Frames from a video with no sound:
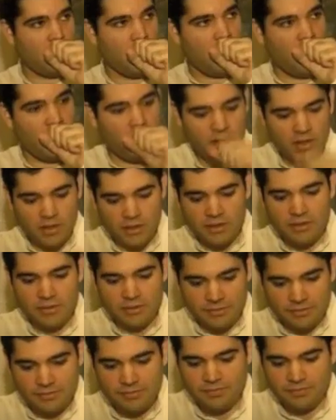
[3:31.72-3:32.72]
Does the
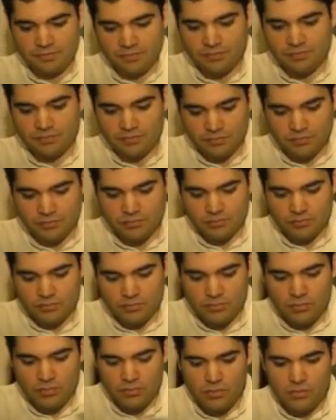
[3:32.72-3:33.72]
Gandhi
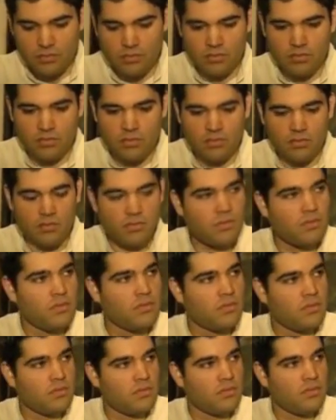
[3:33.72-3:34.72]
name
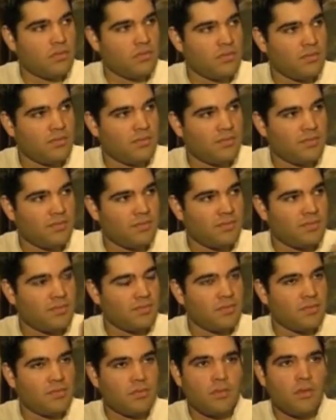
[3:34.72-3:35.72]
haunt you in some way?
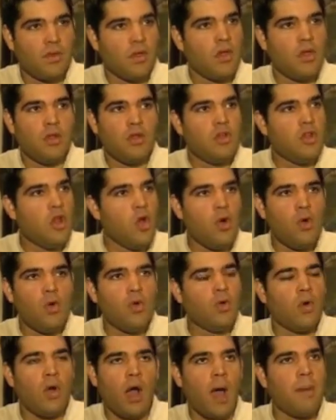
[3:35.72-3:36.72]
You know what I'm trying to
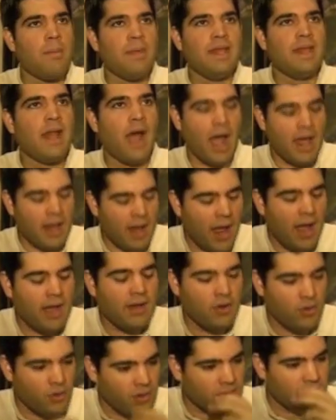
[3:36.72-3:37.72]
say? No, I mean, I
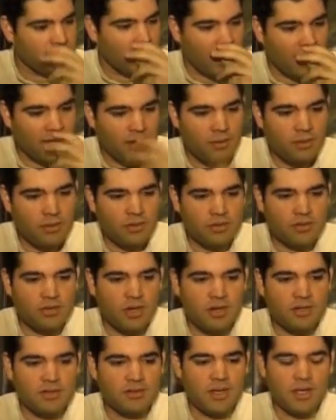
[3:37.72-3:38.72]
know exactly what you're
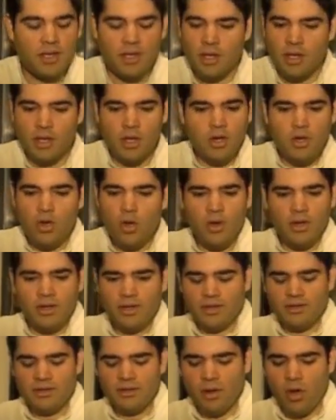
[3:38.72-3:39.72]
trying to say. No, it
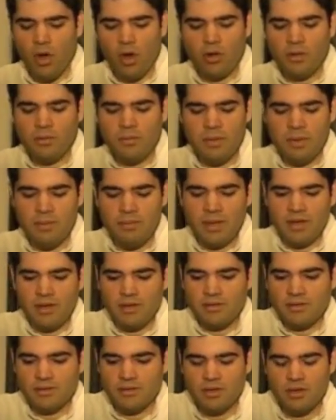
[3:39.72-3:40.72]
doesn't haunt me
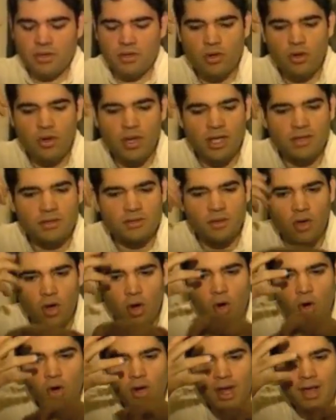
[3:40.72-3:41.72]
because, you know, it's
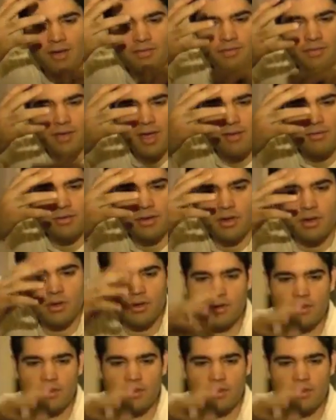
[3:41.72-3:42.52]
all I've ever...